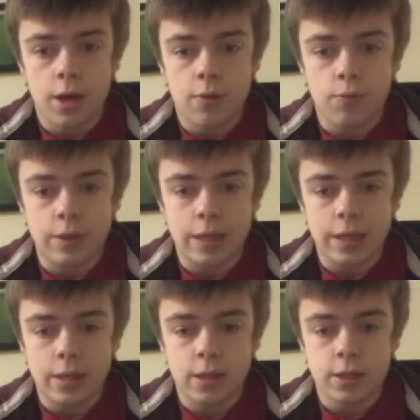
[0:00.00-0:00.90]

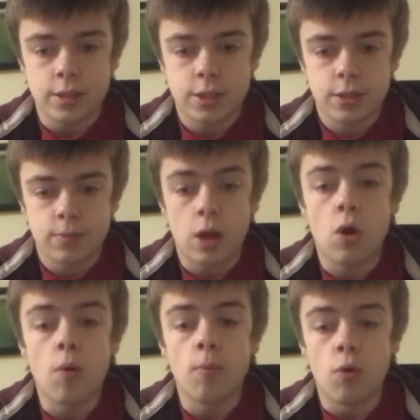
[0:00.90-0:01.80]
we learnt a
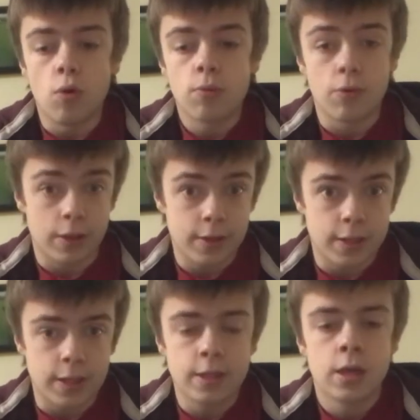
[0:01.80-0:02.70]
lot more, or at least I
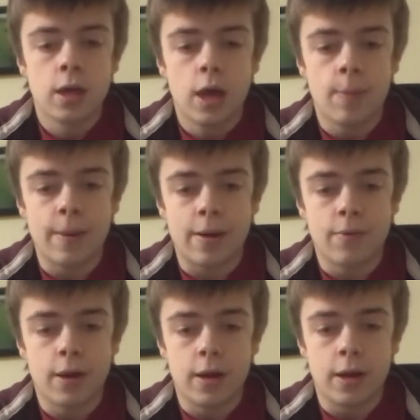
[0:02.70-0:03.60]
did,
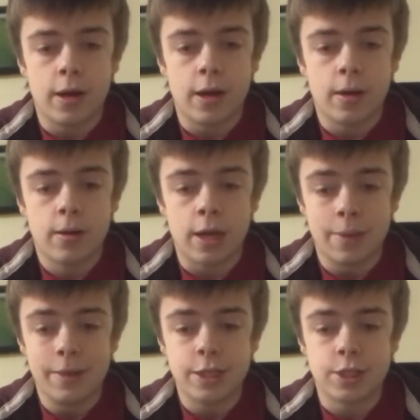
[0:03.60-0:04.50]
about
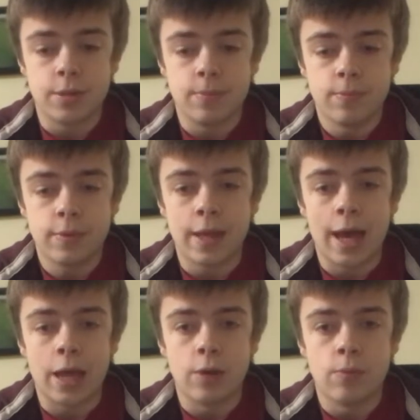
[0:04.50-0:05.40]
animation
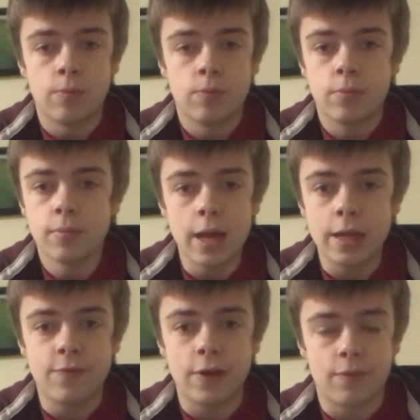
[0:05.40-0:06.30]
than
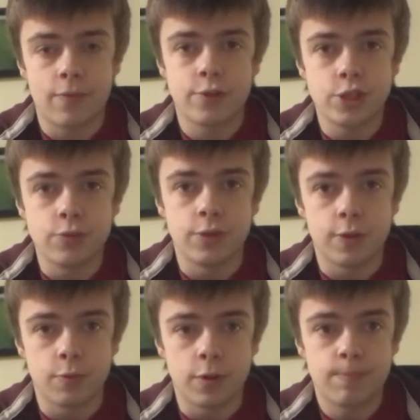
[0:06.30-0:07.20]
anything the
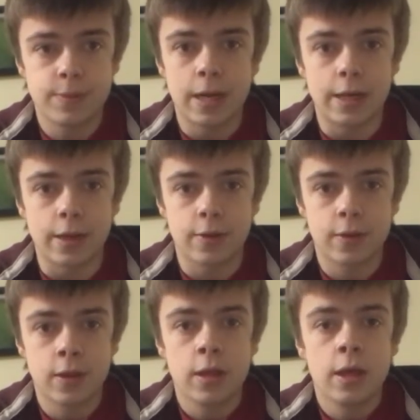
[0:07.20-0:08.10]
tutors were telling
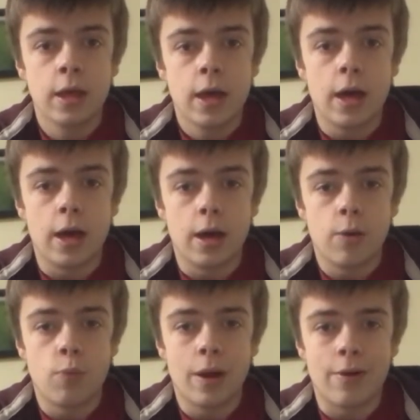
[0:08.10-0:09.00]
us,
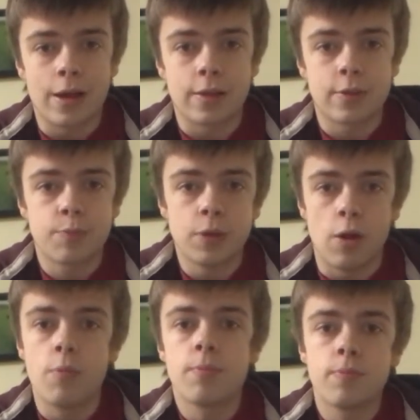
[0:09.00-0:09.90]
whereas, you
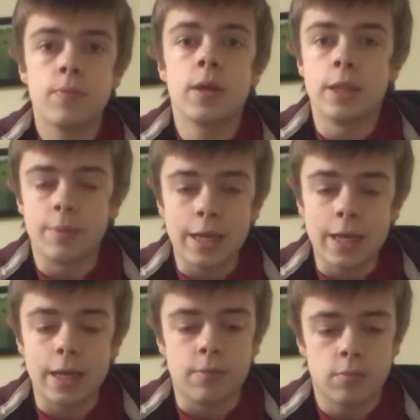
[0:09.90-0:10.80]
know, in the
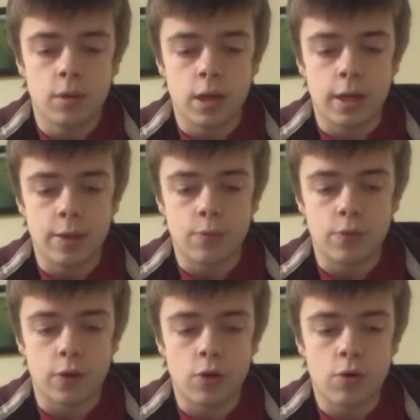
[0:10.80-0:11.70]
beginning it
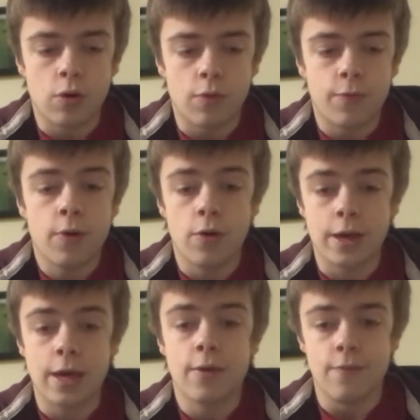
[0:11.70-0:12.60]
was a lot of,
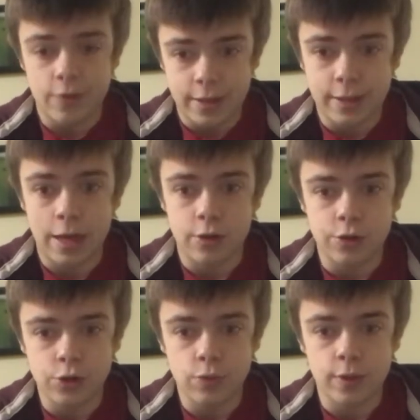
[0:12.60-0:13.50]
okay, this is how you
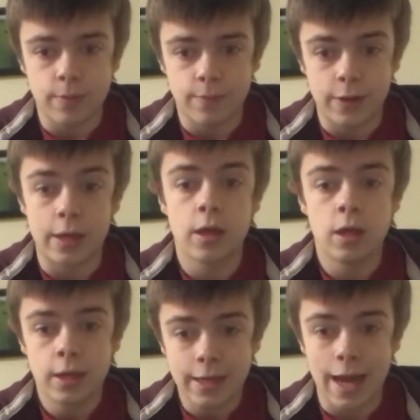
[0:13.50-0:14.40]
do something,
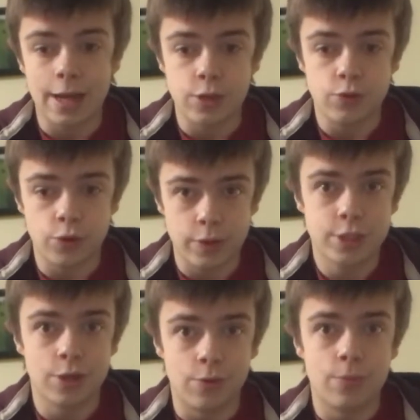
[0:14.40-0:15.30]
can you do it
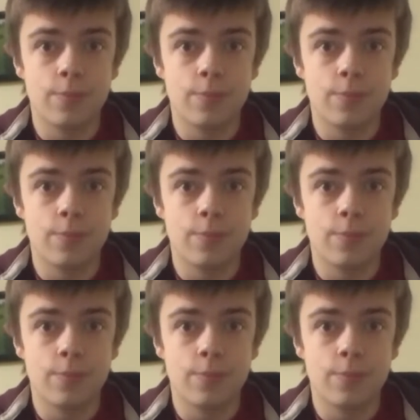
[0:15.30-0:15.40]
too?